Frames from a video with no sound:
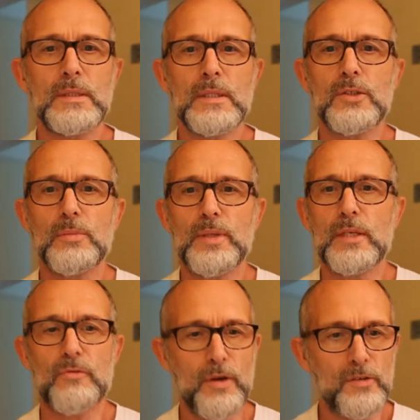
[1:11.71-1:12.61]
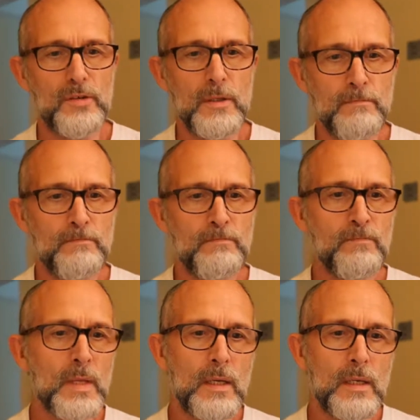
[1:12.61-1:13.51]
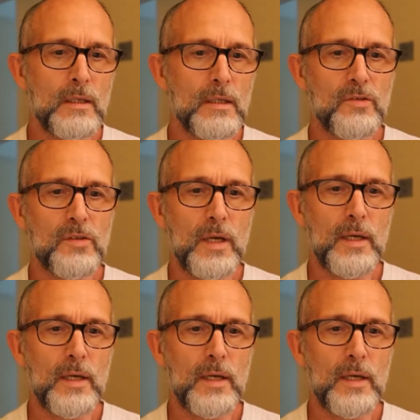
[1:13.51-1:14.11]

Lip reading: That should be interesting. Let's